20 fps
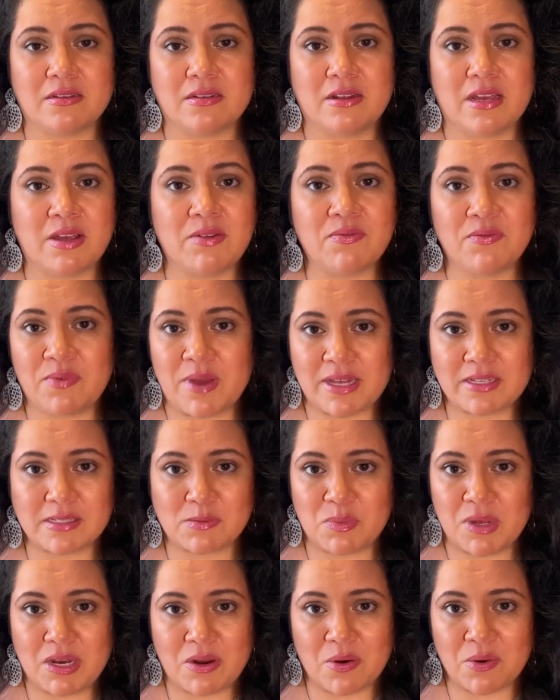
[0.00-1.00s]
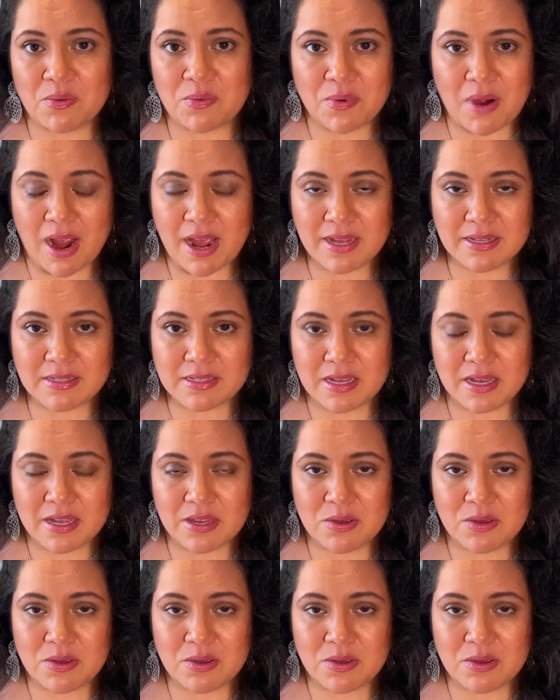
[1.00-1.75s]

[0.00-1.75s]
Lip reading: investment horizon.